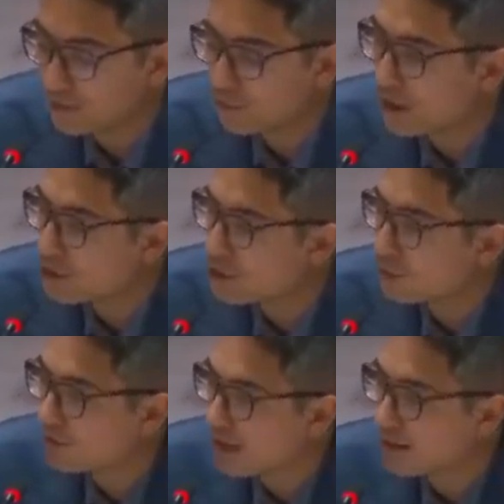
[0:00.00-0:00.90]
Russia
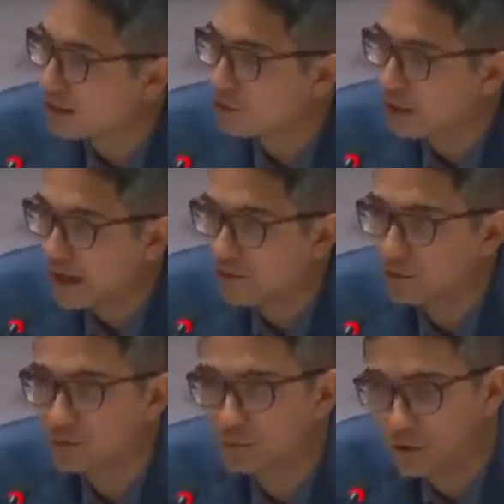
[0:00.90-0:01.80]
provided
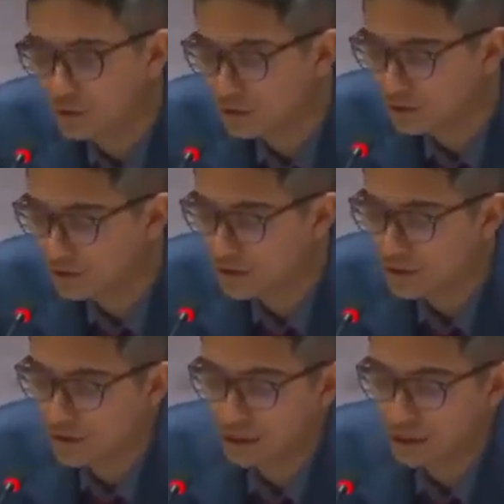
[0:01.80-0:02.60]
draft proposals